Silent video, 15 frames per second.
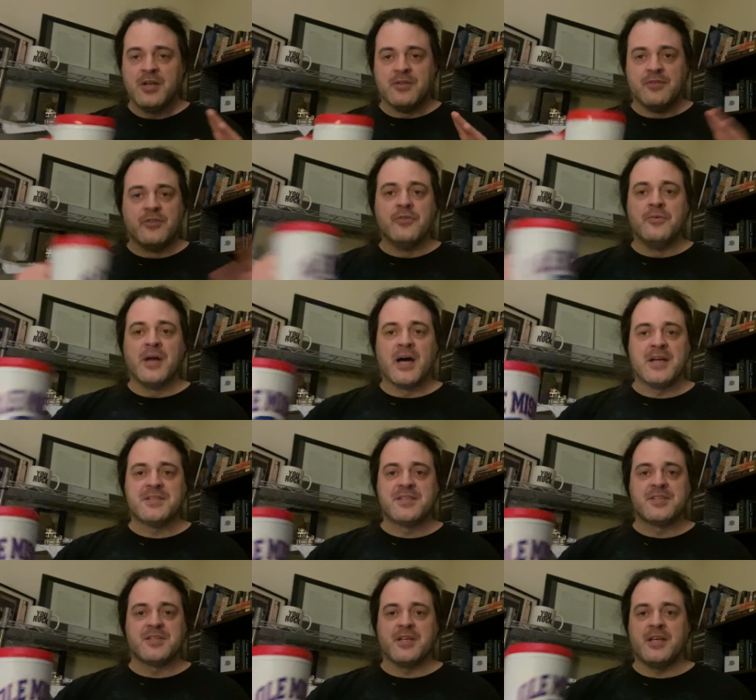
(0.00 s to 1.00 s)
do not
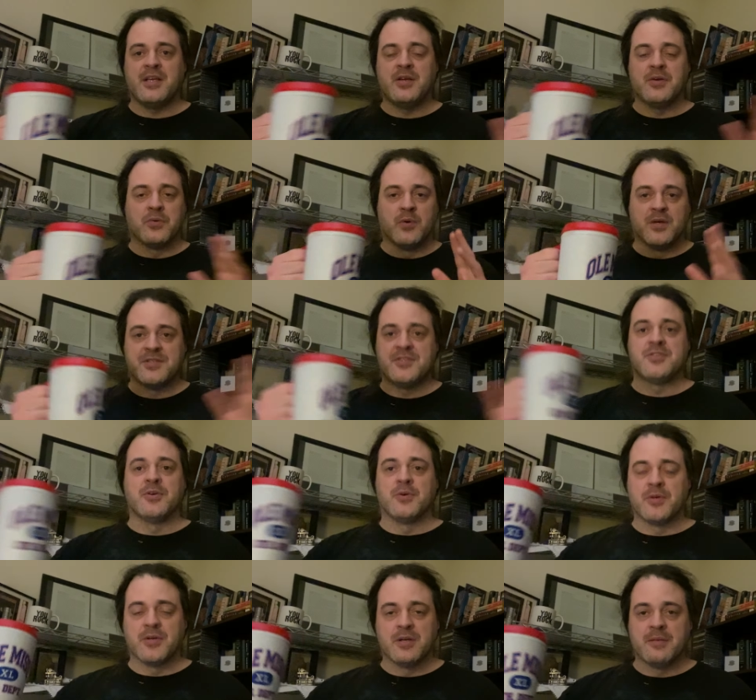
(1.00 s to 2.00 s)
see what's
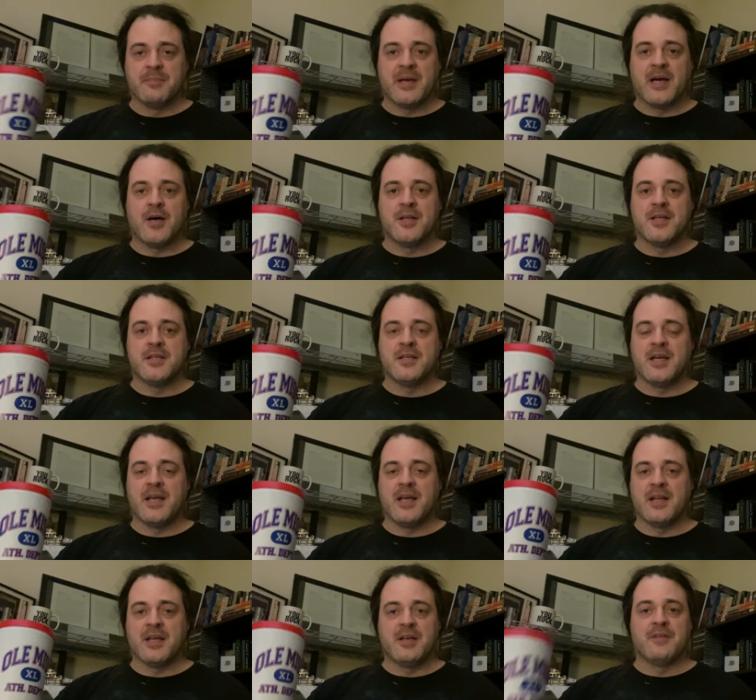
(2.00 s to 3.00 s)
so good about it,
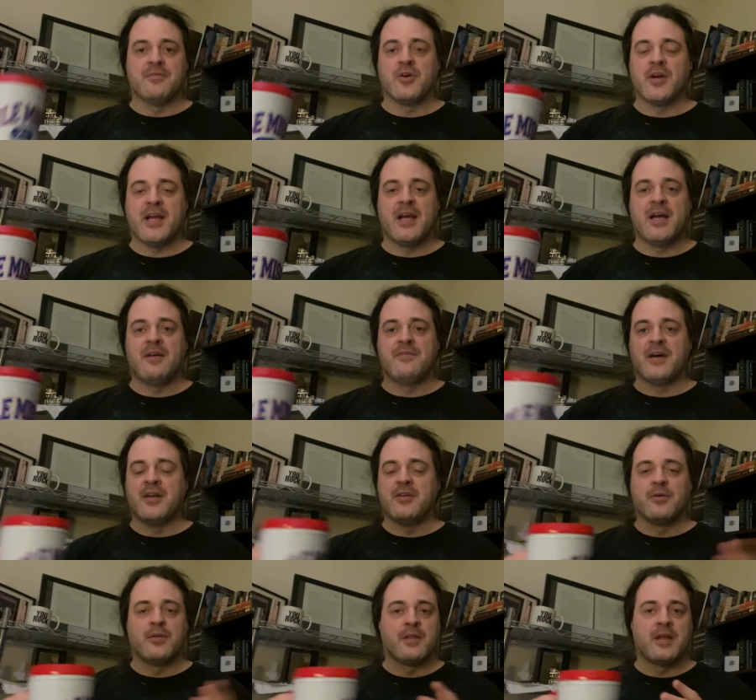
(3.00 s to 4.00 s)
and I never have. I
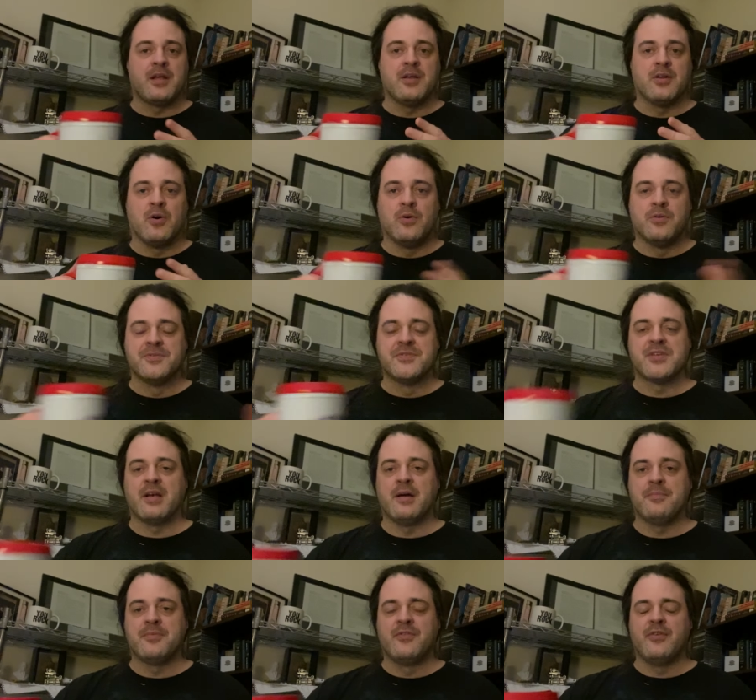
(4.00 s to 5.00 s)
don't think it holds
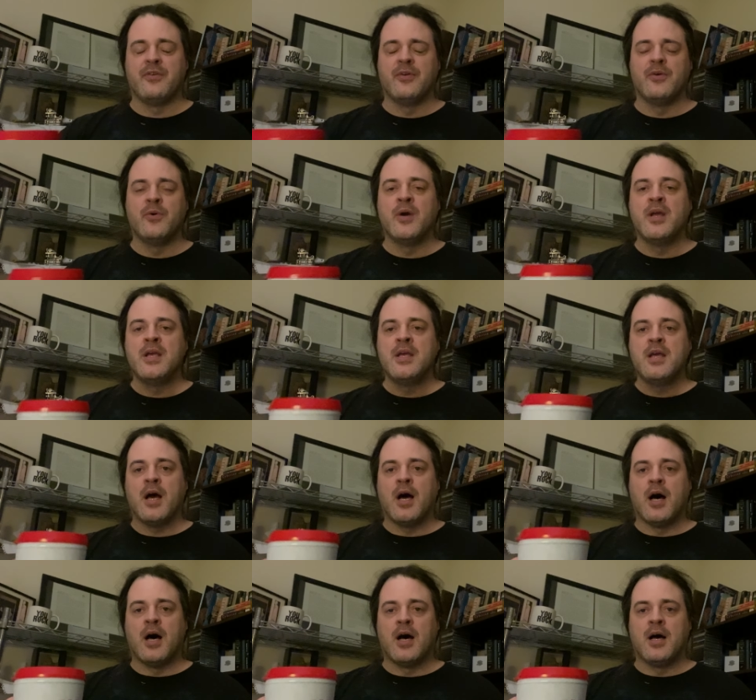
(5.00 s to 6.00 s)
up to
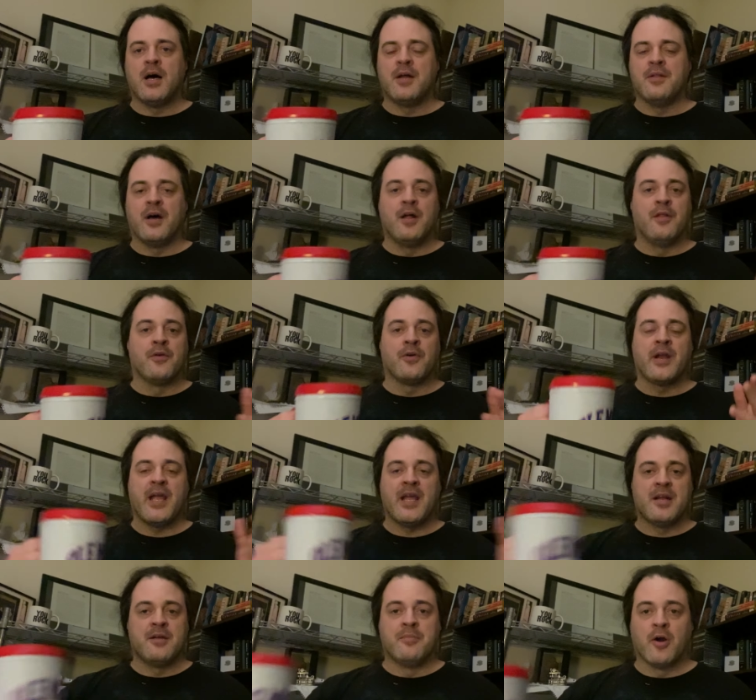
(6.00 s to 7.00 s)
uh, other
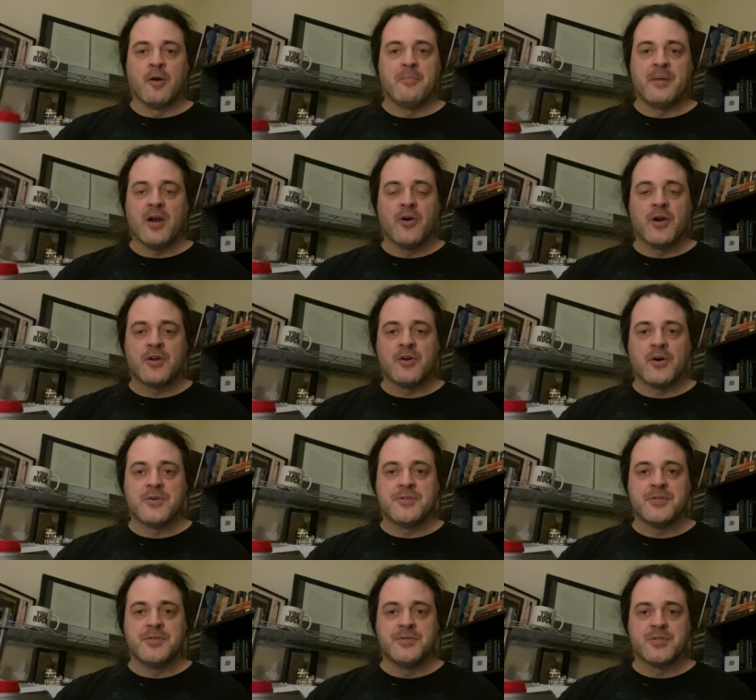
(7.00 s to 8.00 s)
Hanna-Barbera
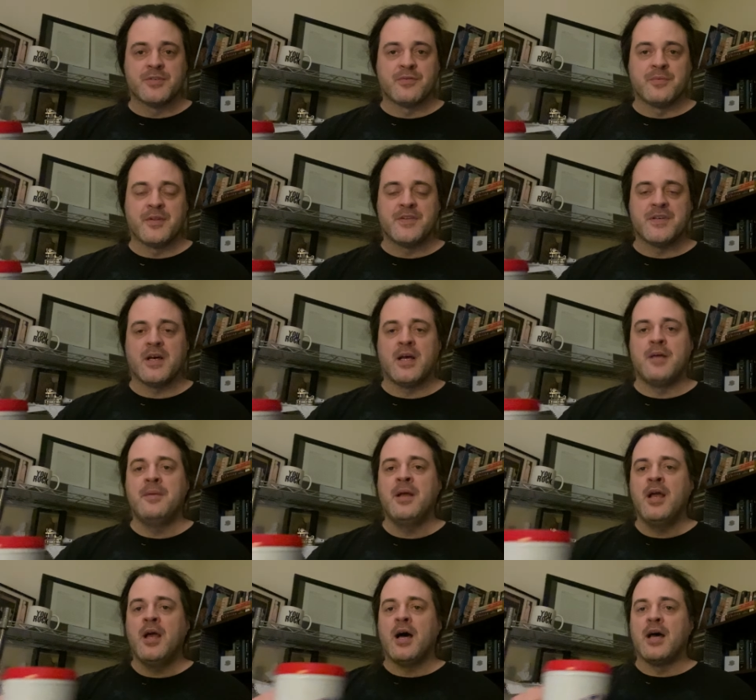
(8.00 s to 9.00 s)
cartoons from the time.
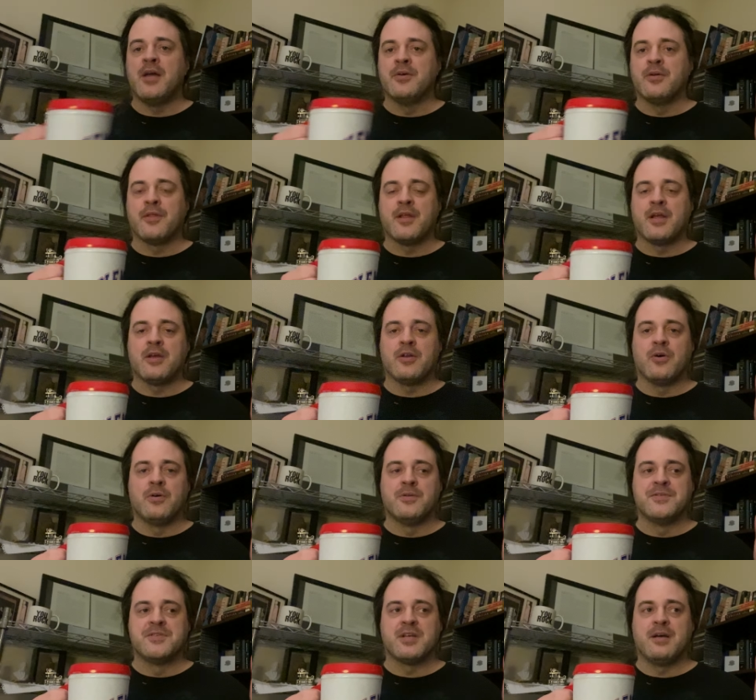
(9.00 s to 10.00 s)
I don't think it
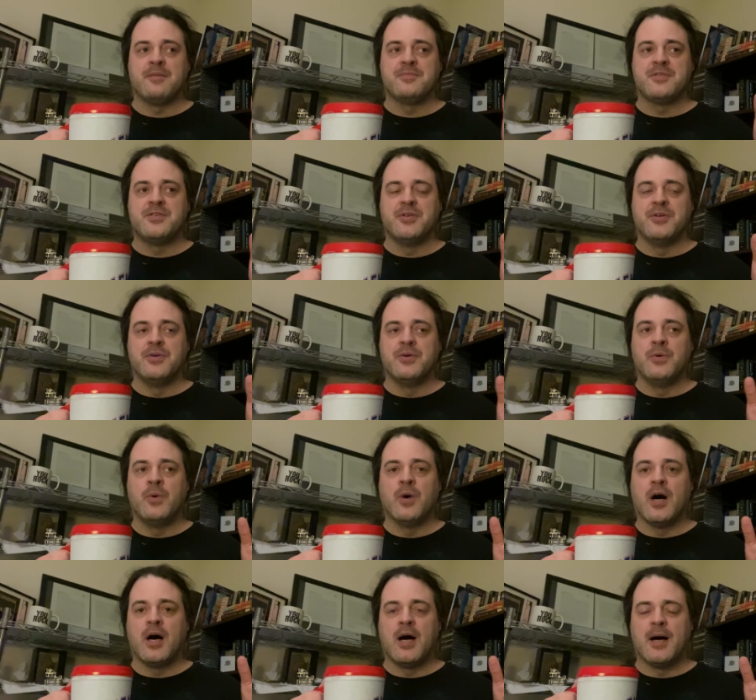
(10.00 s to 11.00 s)
holds up
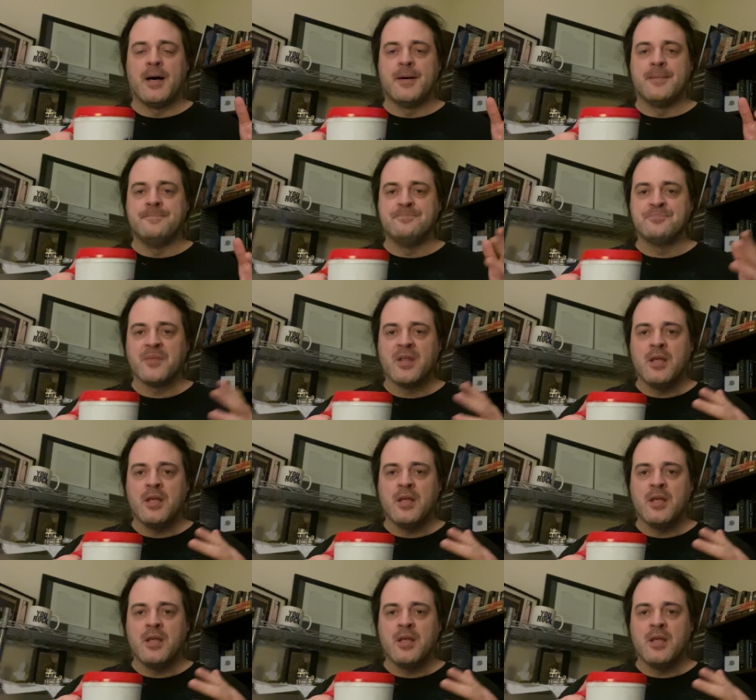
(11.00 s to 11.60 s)
to um,